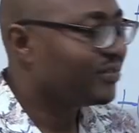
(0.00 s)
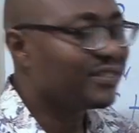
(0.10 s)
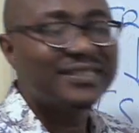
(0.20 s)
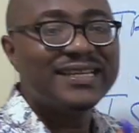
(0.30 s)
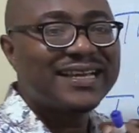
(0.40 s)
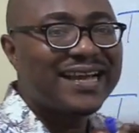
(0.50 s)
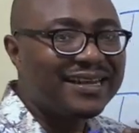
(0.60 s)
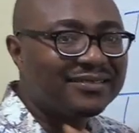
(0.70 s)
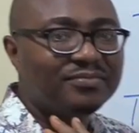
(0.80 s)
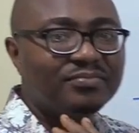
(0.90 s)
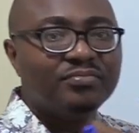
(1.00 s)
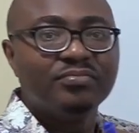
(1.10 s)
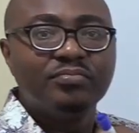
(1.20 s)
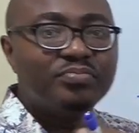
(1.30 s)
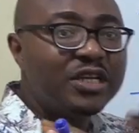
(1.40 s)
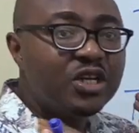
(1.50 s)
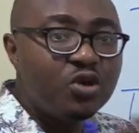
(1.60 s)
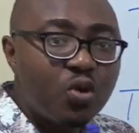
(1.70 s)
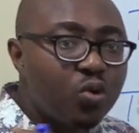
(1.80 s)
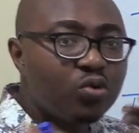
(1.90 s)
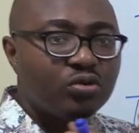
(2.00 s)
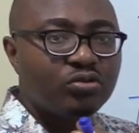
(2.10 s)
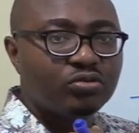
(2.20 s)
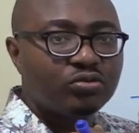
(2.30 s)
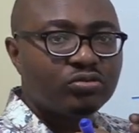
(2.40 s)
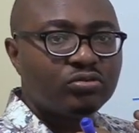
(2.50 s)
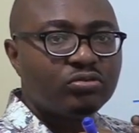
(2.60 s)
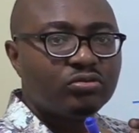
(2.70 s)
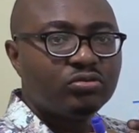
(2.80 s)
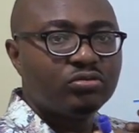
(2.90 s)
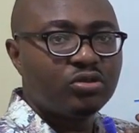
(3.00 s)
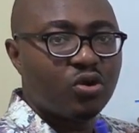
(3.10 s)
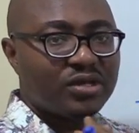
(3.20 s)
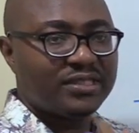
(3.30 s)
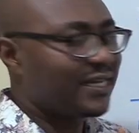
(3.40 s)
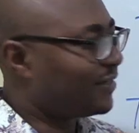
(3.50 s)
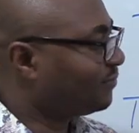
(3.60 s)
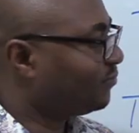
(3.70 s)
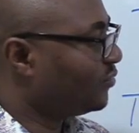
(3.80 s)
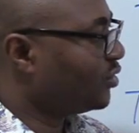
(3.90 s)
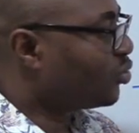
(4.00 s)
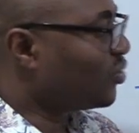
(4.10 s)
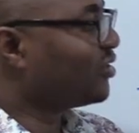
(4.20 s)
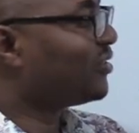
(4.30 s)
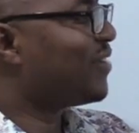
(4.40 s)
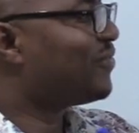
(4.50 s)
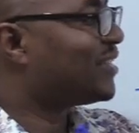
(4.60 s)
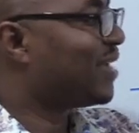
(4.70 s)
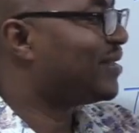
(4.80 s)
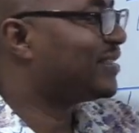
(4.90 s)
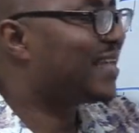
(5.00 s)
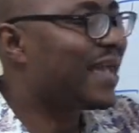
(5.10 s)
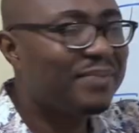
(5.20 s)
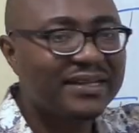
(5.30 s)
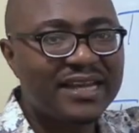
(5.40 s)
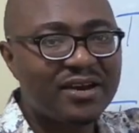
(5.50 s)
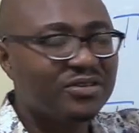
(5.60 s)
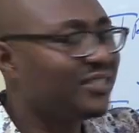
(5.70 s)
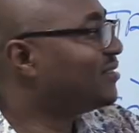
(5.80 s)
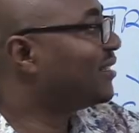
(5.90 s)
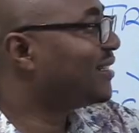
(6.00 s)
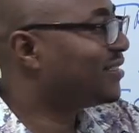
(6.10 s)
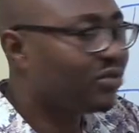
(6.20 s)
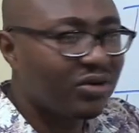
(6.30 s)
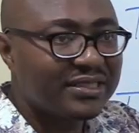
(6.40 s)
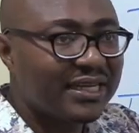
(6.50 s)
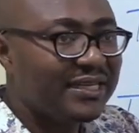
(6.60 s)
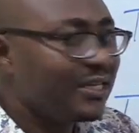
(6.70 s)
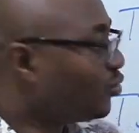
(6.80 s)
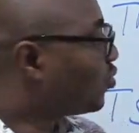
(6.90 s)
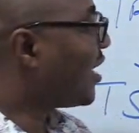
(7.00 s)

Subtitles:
disease, there can be no goiter. So it's not every time there's hyperthyroidism that there's goiter. You could